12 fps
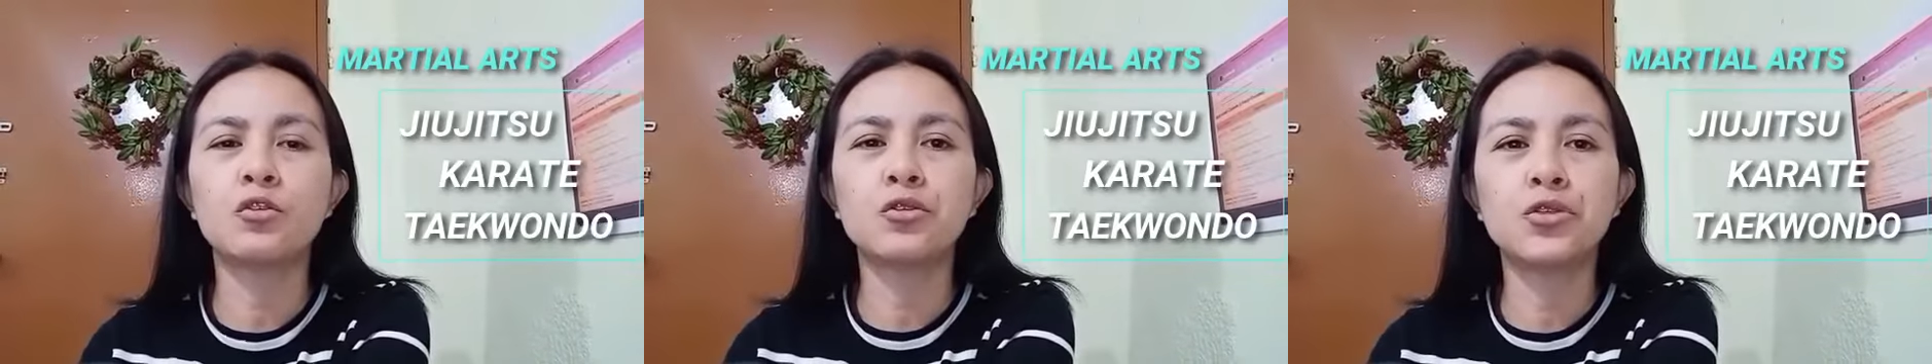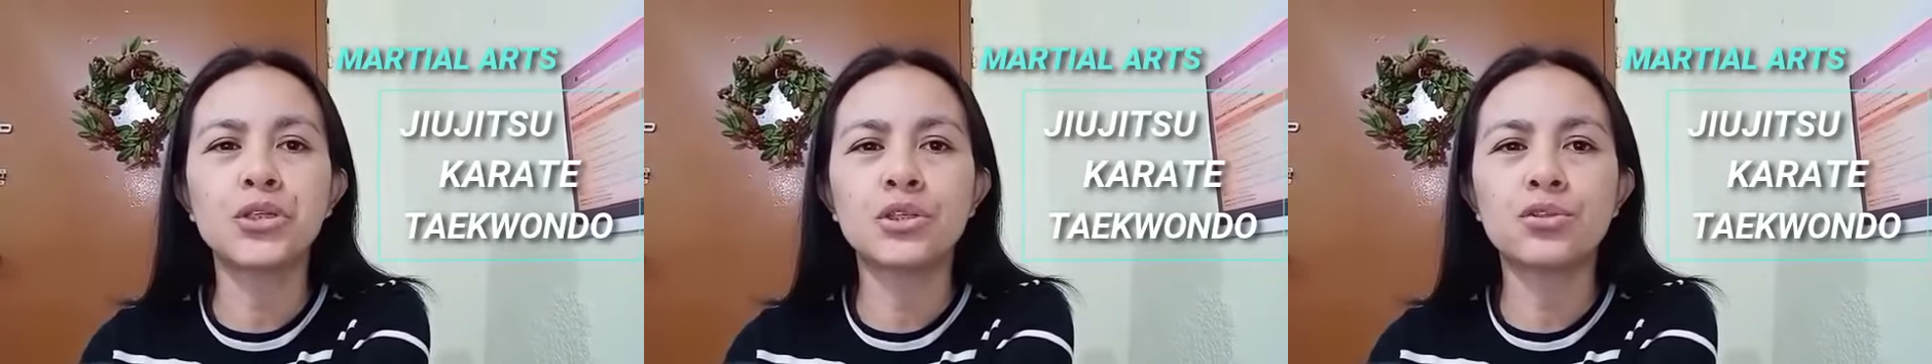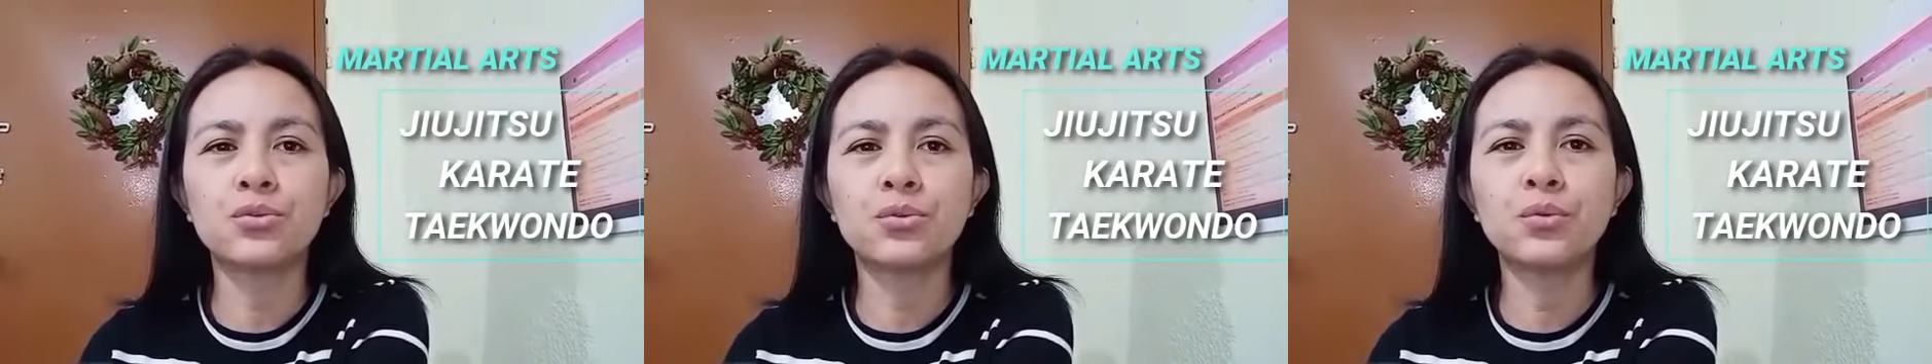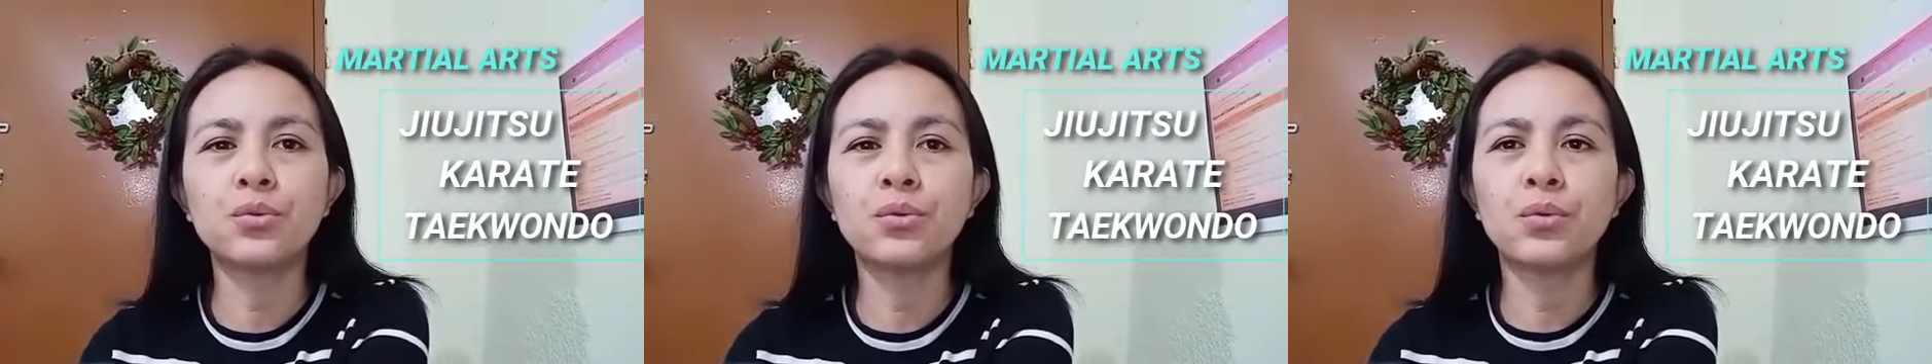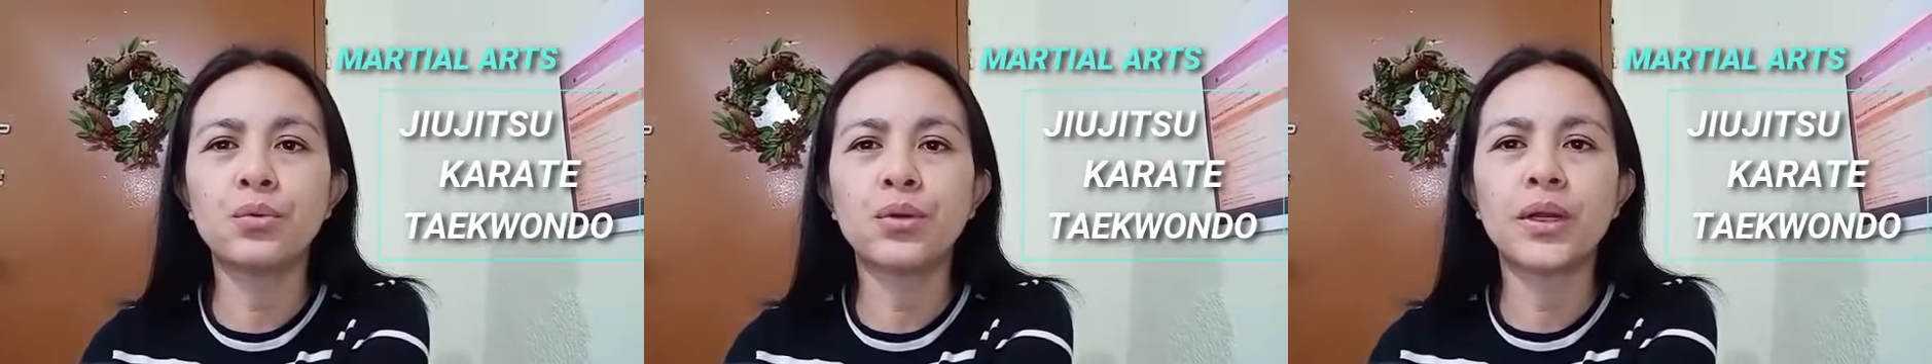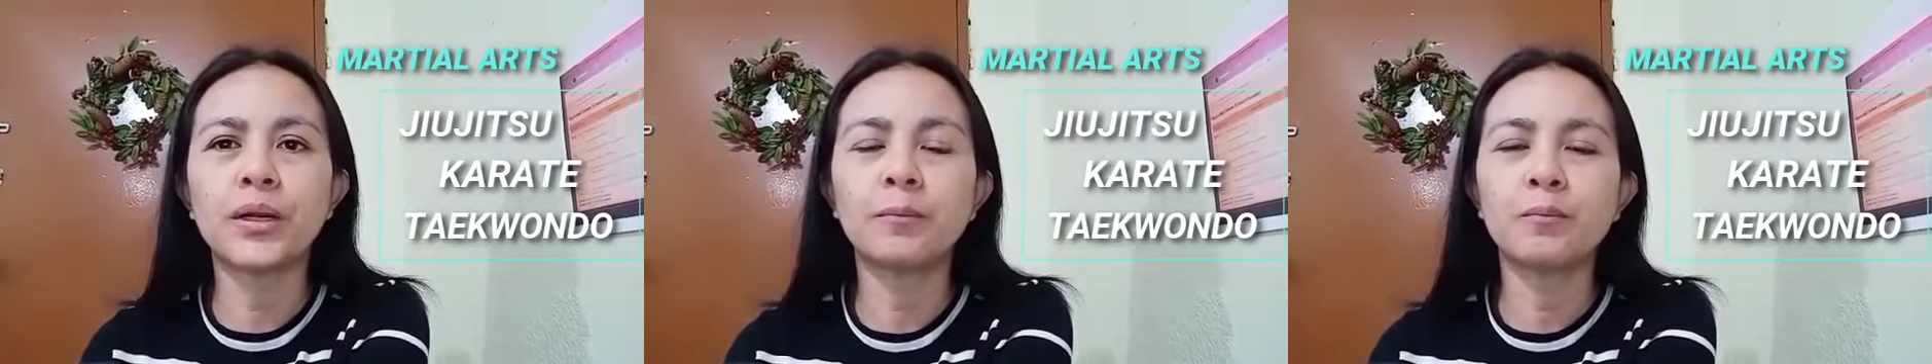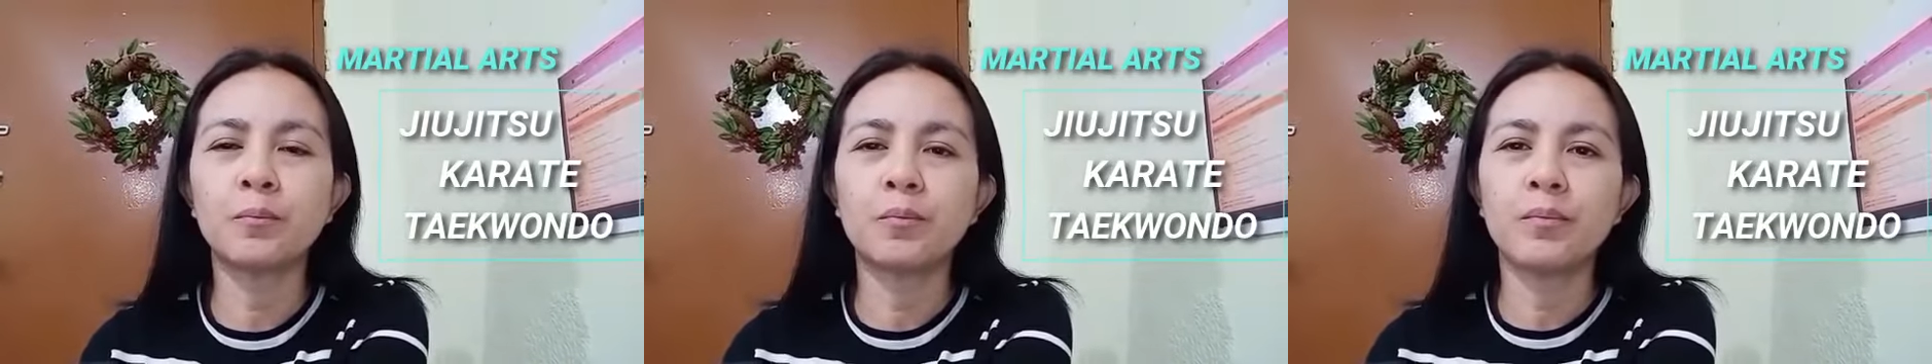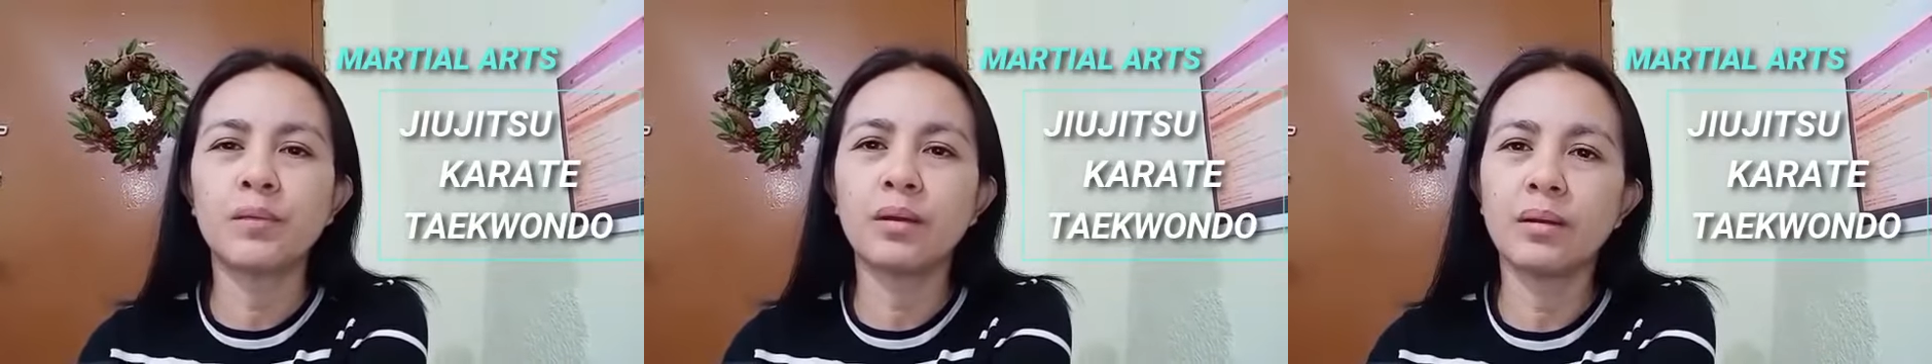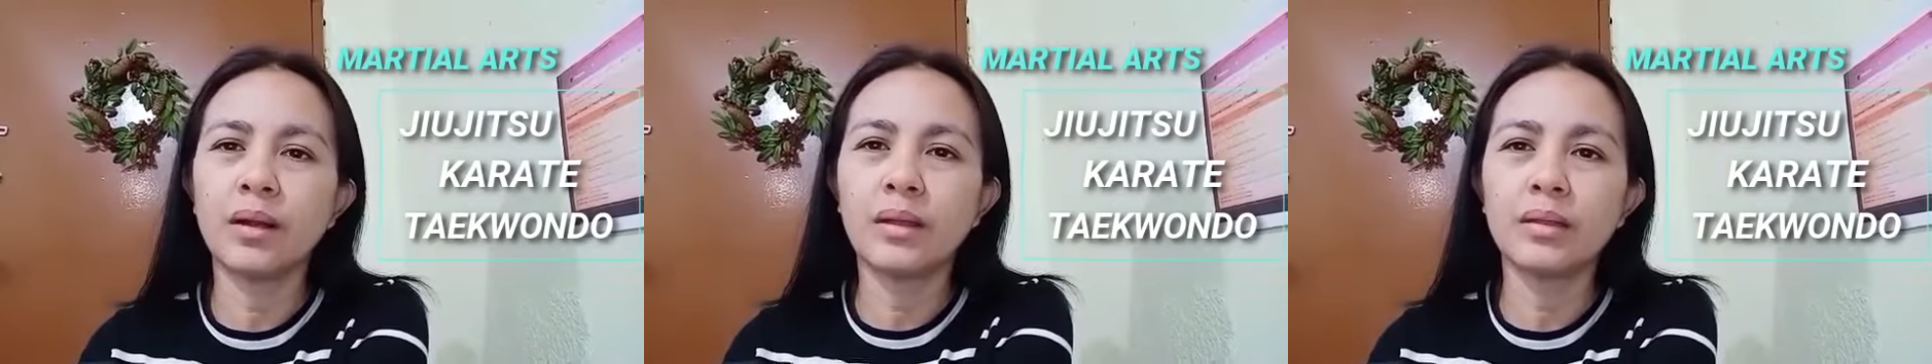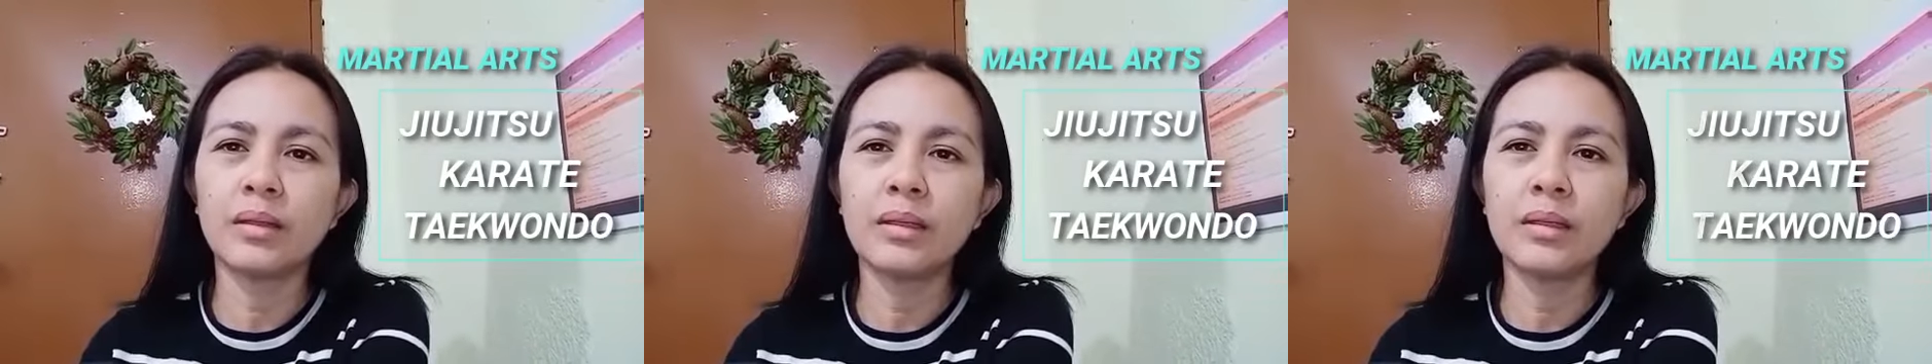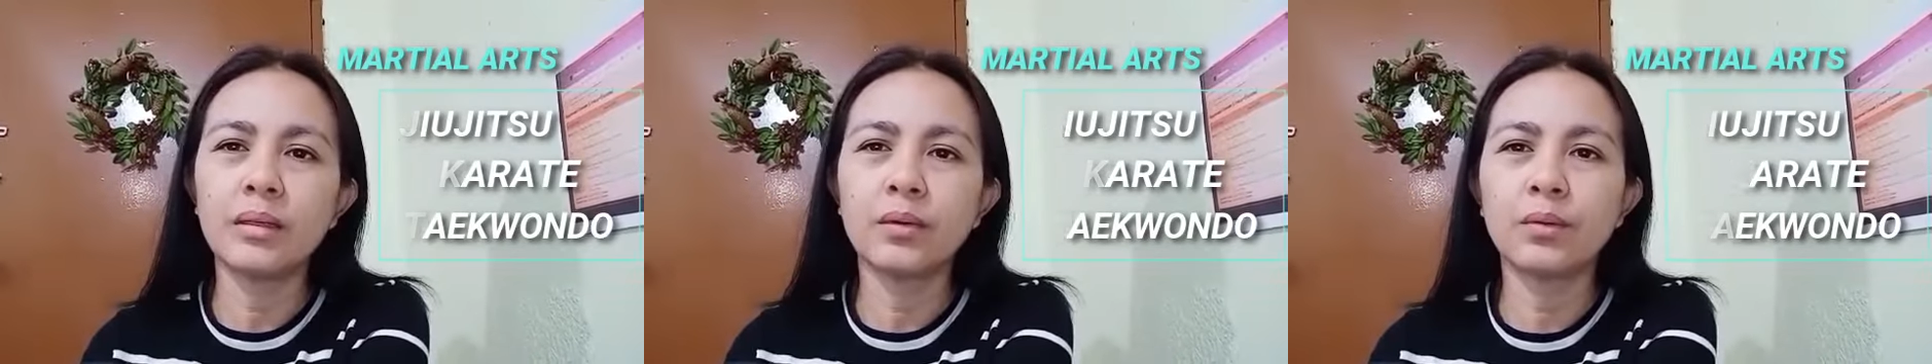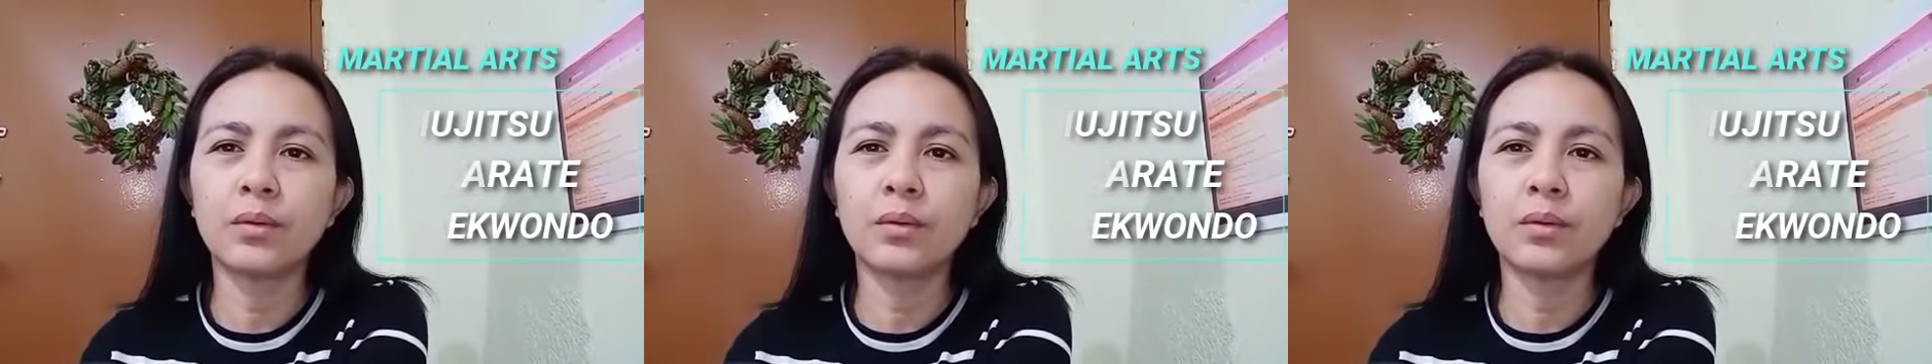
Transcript: jiu-jitsu or karate